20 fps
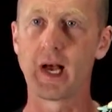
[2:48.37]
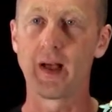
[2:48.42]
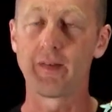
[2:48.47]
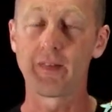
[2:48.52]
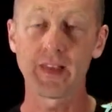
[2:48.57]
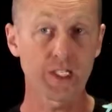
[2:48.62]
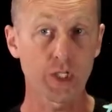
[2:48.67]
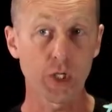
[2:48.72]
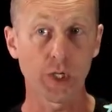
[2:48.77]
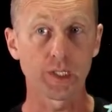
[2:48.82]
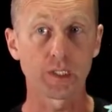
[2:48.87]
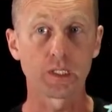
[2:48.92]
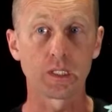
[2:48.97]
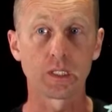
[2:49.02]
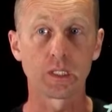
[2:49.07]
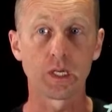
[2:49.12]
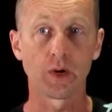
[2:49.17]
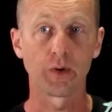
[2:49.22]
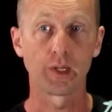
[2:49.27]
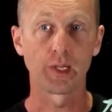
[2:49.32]
And that's not
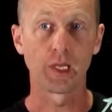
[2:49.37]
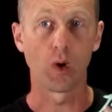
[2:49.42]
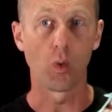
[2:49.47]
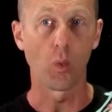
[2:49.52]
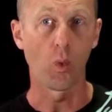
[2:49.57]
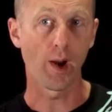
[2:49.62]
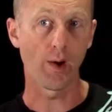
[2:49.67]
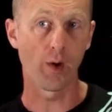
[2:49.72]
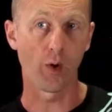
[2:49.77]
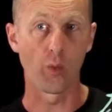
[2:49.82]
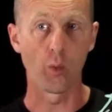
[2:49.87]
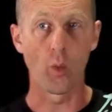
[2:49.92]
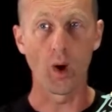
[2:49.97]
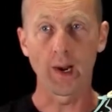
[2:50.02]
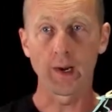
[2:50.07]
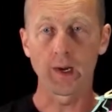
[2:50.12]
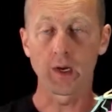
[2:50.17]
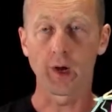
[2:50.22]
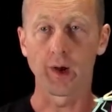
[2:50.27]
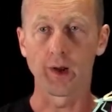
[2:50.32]
necessarily a
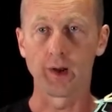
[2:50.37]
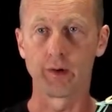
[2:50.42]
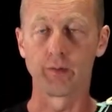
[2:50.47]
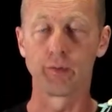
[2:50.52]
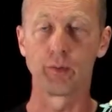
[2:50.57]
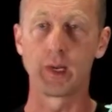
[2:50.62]
one-on-one kind of,